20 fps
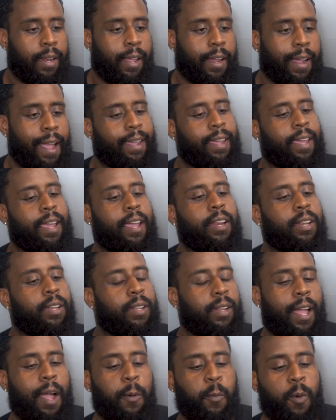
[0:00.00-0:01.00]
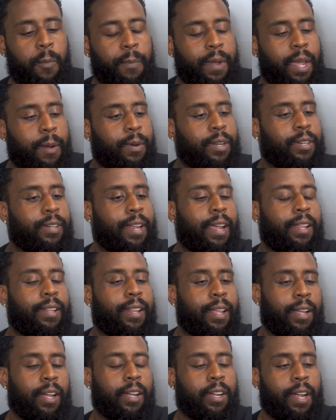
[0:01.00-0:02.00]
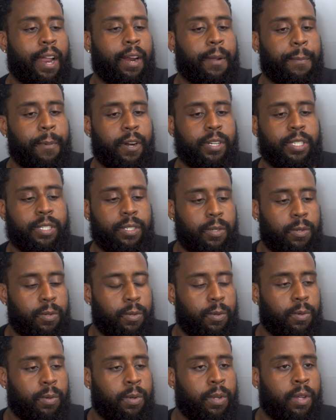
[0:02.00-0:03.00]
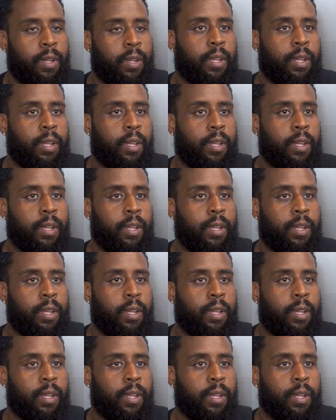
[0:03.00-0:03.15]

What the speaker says: Like I won't be able to date a kind of person who